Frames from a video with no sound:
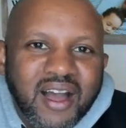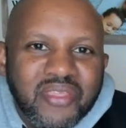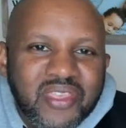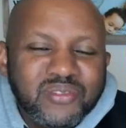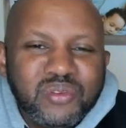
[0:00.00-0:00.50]

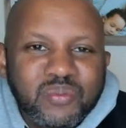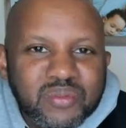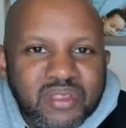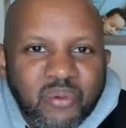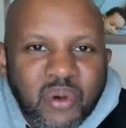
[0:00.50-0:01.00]
This was
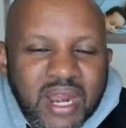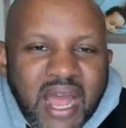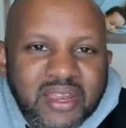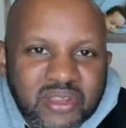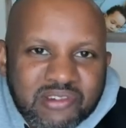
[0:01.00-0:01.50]
what I
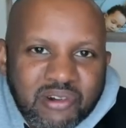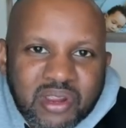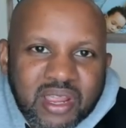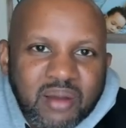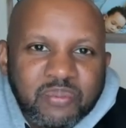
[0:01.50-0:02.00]
knew growing up,